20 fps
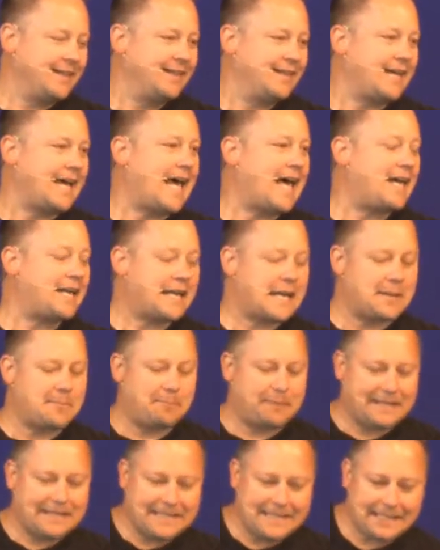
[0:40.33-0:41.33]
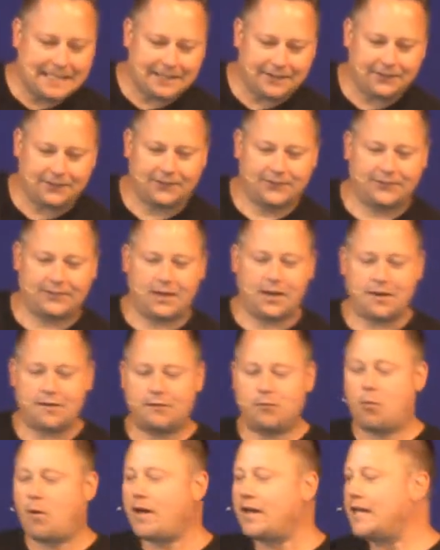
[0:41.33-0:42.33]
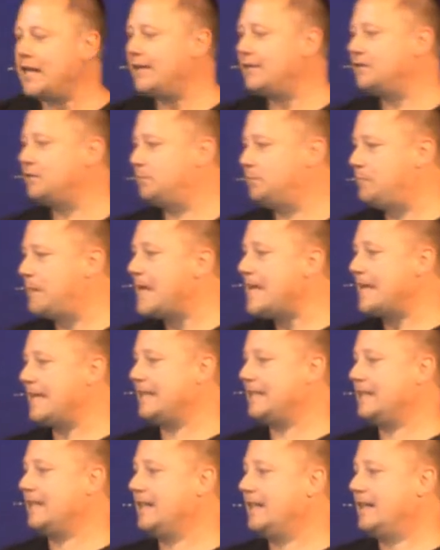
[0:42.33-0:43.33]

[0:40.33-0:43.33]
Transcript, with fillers: at a piece of what has been,